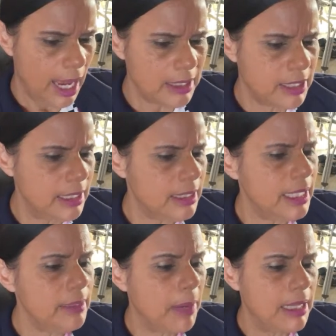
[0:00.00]

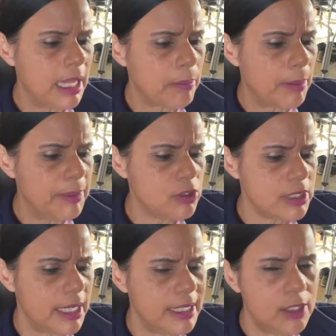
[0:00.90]
Like Mama used to
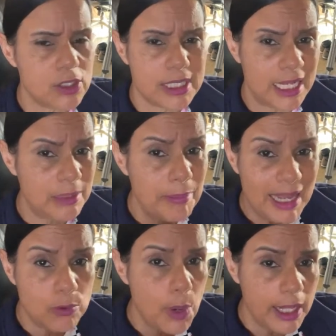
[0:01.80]
say, they need to send
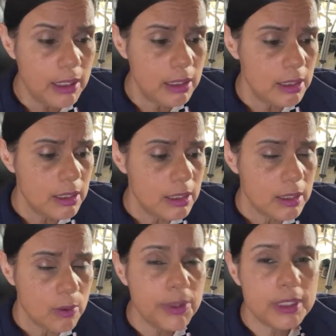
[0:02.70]
Manuel
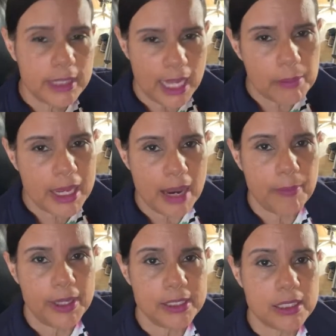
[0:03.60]
with the damn
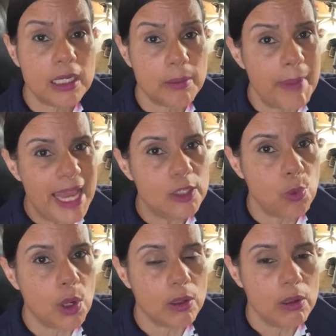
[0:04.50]
camera instead of the
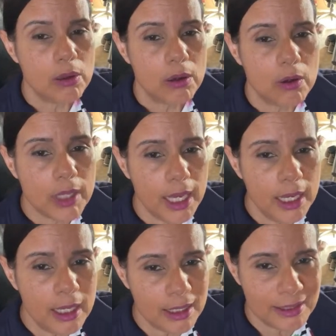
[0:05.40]
manual. Okay?